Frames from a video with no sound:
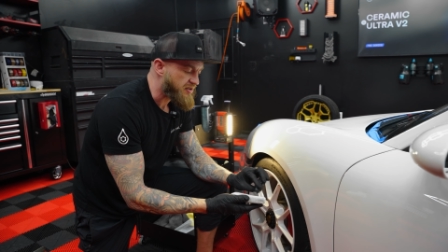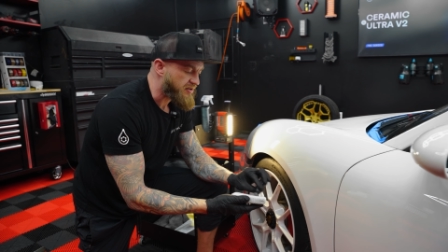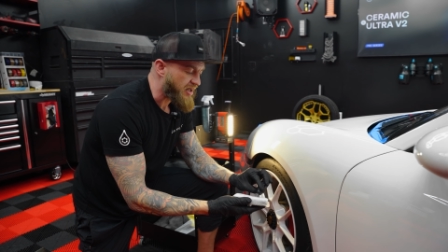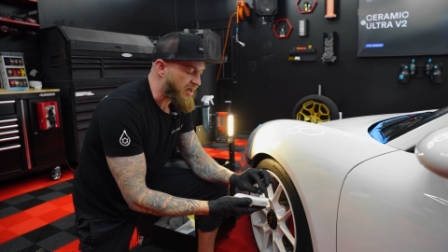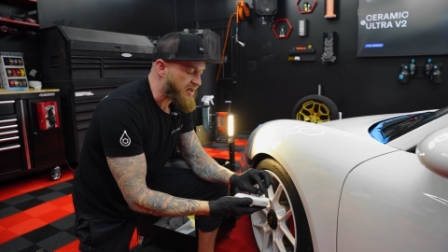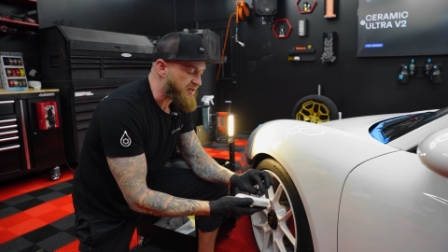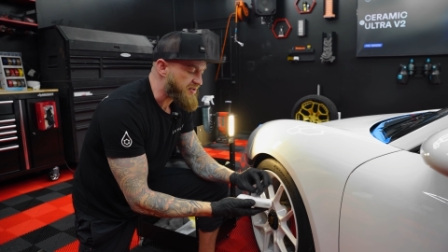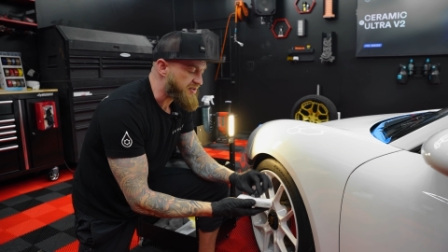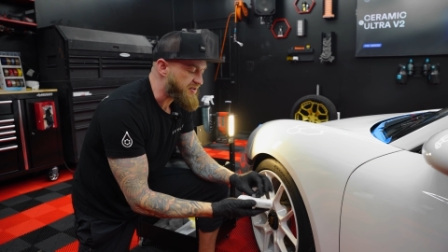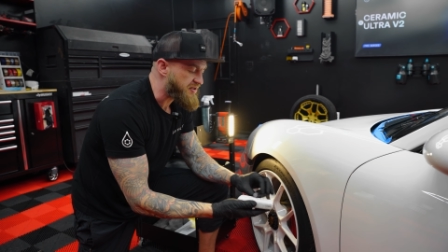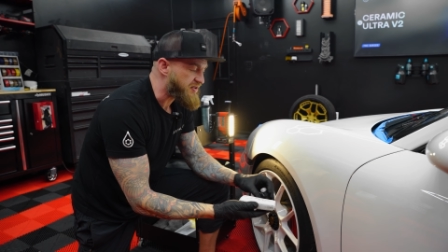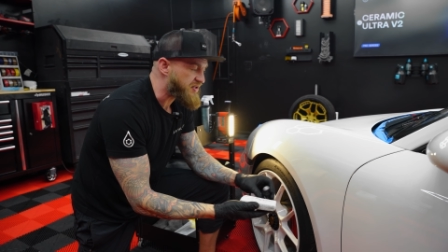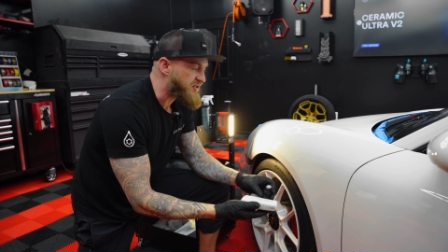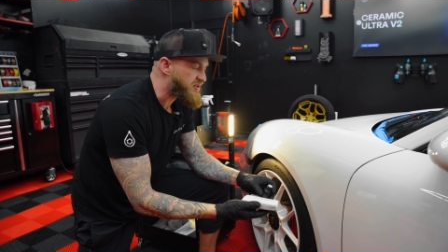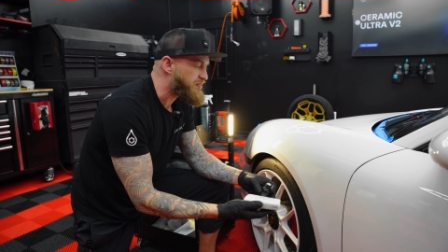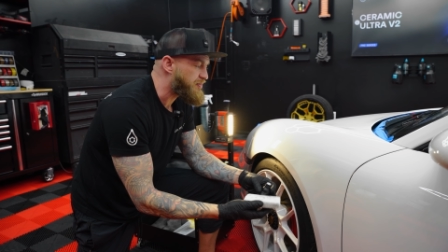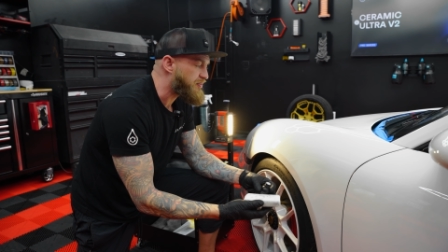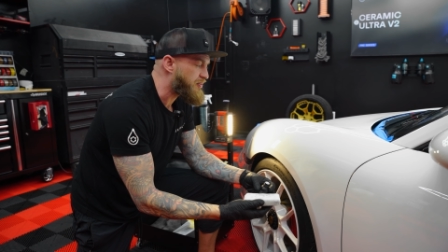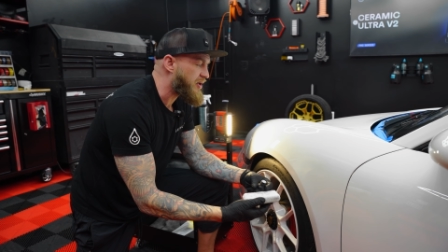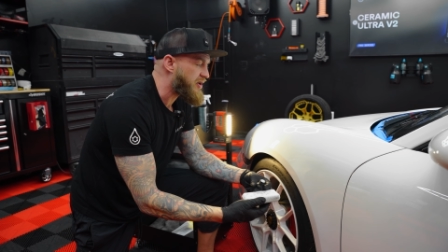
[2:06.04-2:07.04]
allows us to
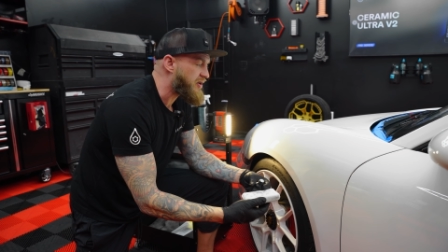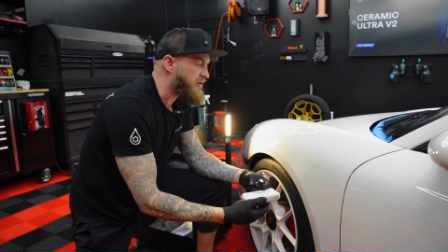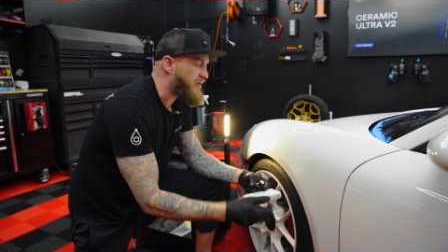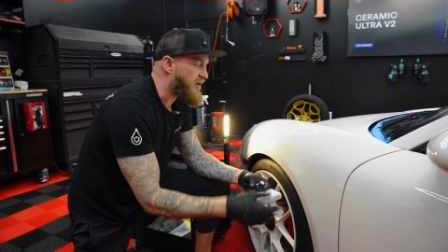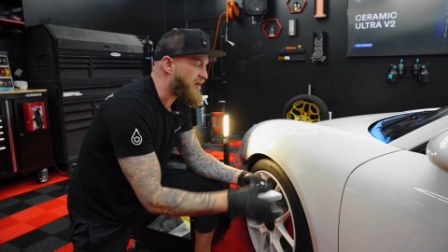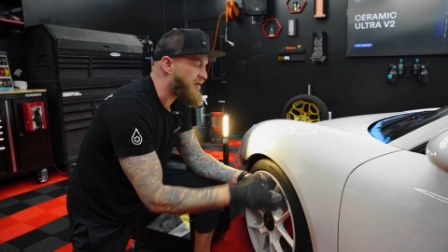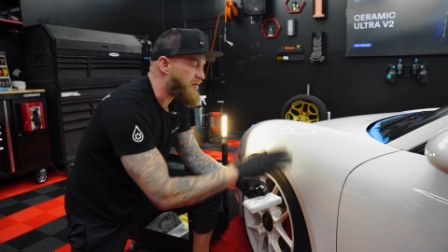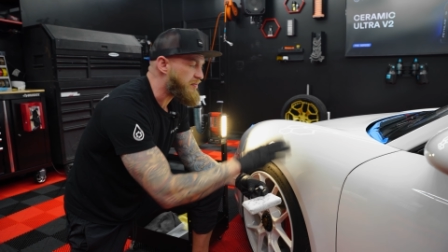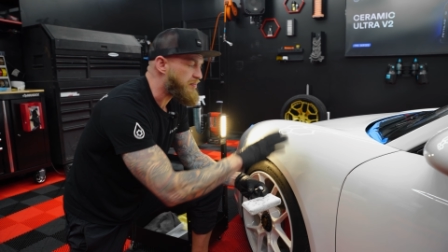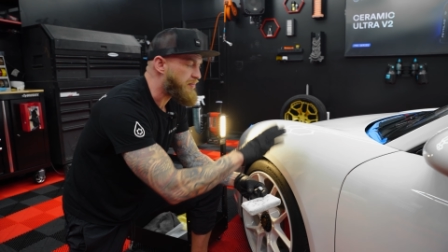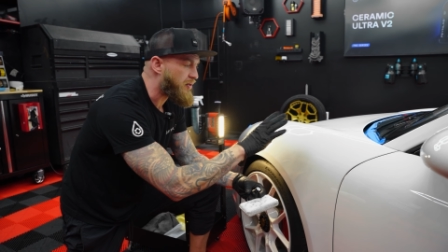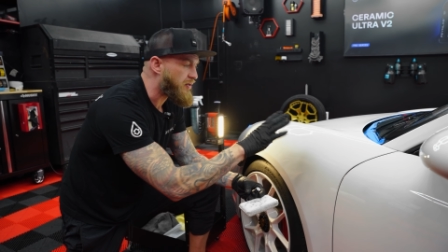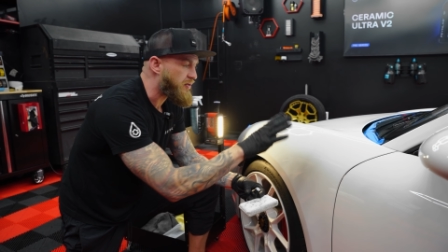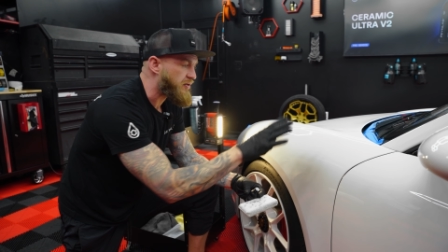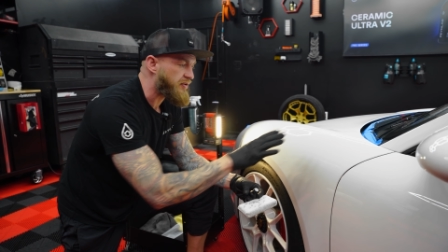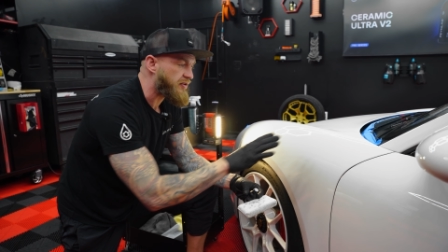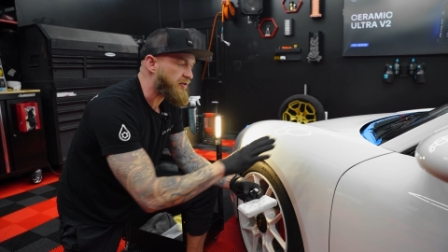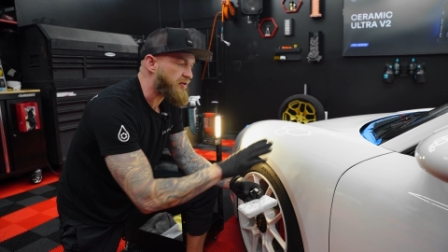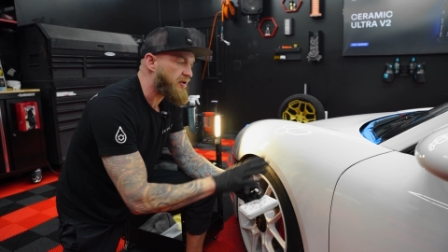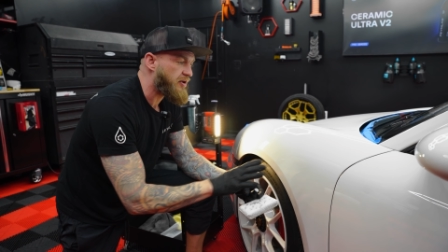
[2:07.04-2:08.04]
spread around the bulk
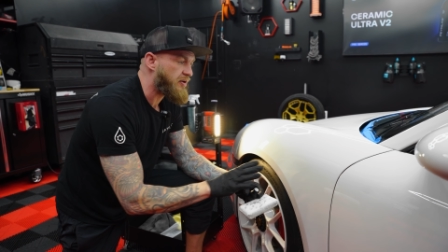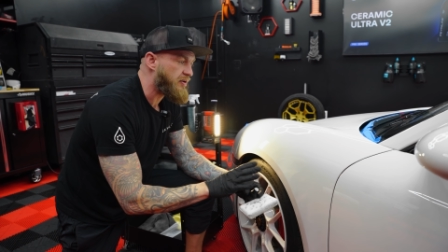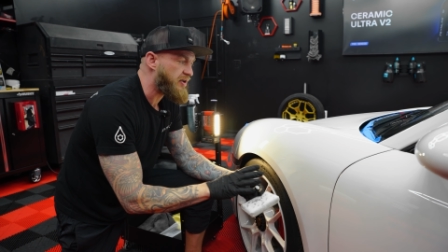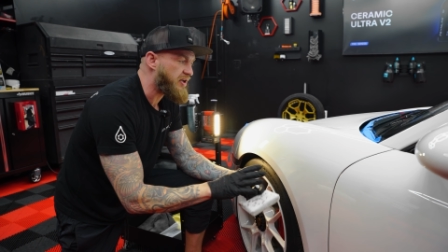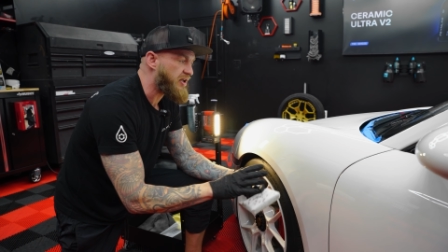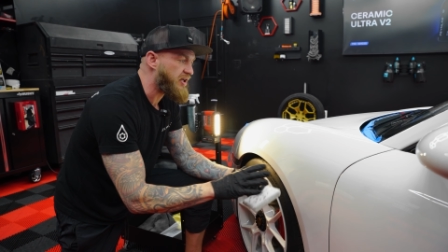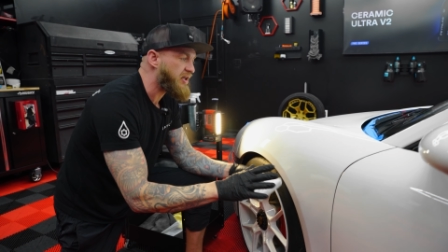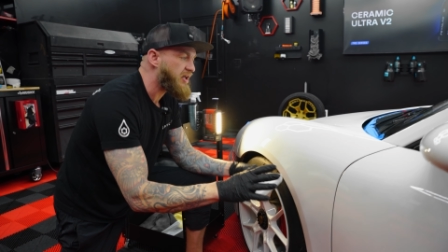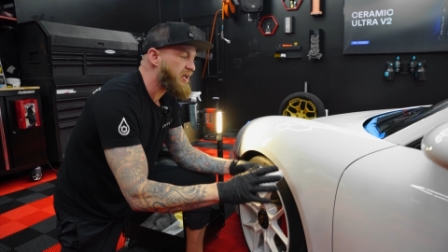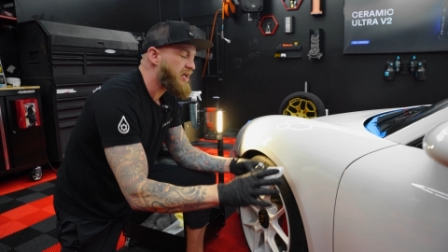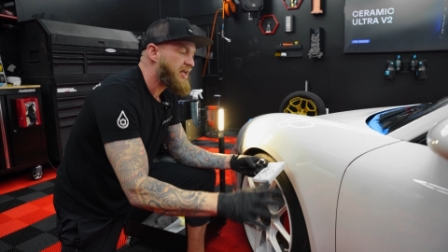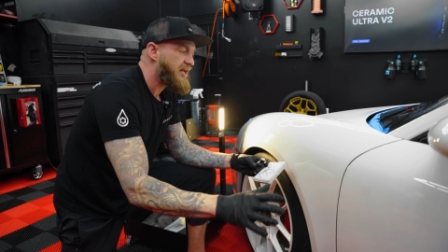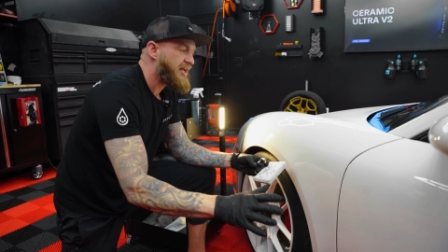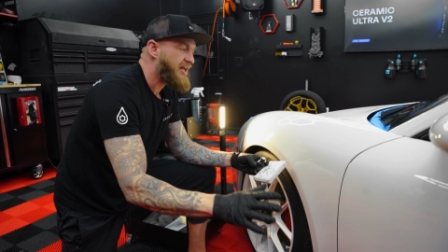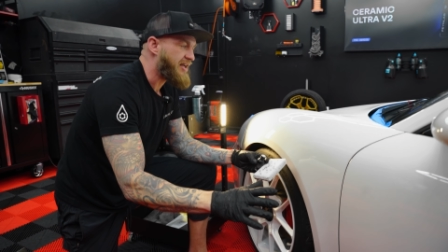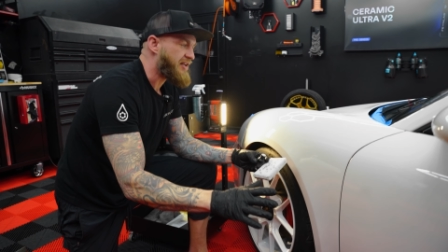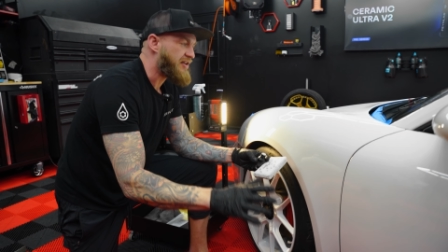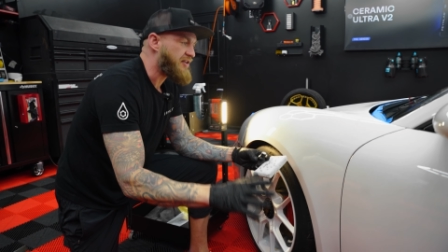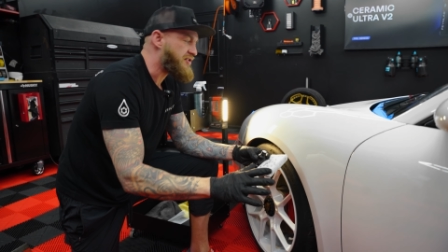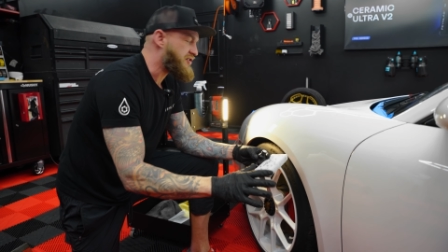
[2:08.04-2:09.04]
of the coating in a